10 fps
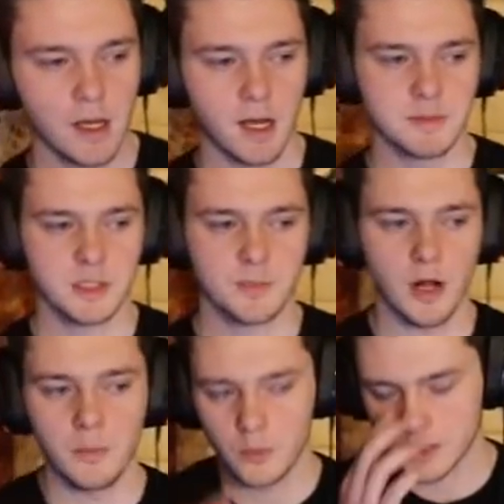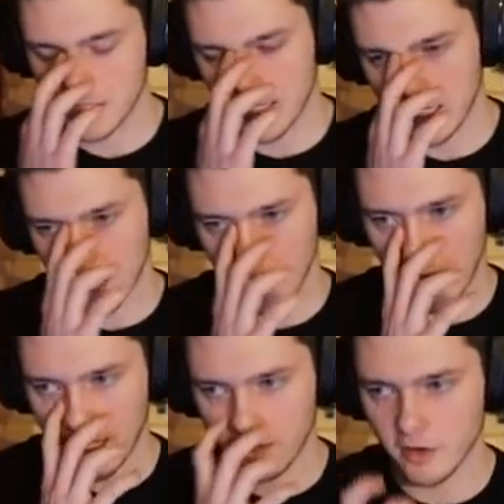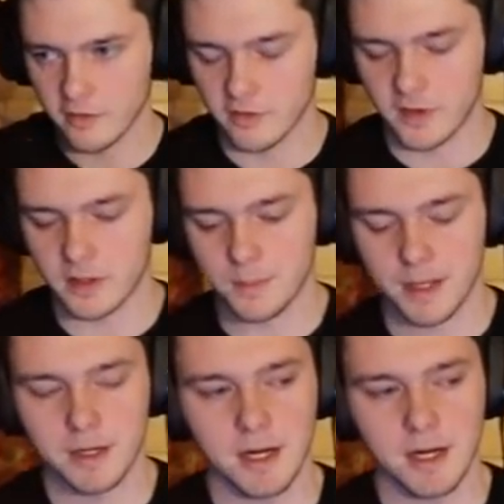So the problem was, like, I kind of over defended the miner.